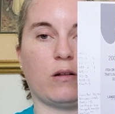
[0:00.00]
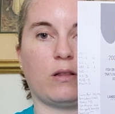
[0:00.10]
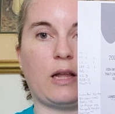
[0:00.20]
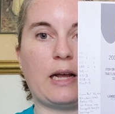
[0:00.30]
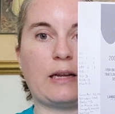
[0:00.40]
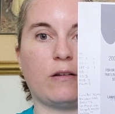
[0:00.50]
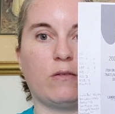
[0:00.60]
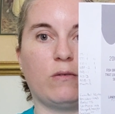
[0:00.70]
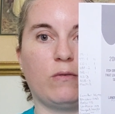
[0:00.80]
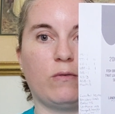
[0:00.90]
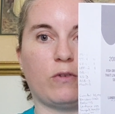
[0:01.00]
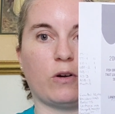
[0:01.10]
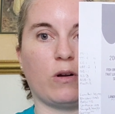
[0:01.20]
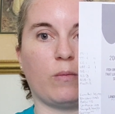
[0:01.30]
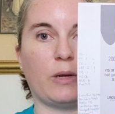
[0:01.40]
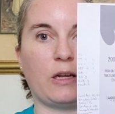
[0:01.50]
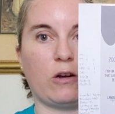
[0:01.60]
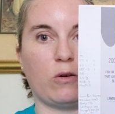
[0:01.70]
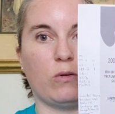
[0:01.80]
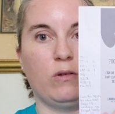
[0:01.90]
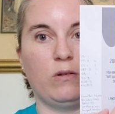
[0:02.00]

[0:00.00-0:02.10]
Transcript: line for a bingo,